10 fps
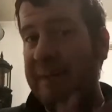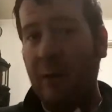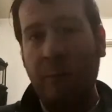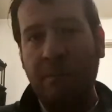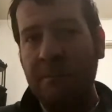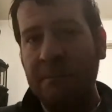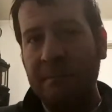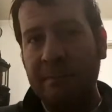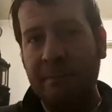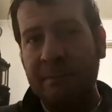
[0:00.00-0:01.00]
film,
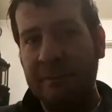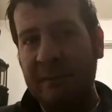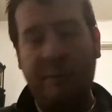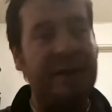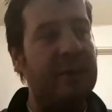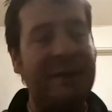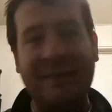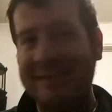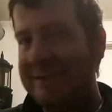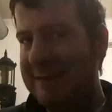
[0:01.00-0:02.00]
they've been doing
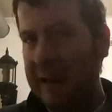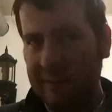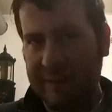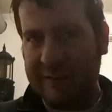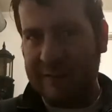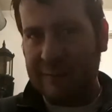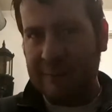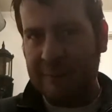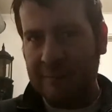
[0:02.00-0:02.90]
this in television,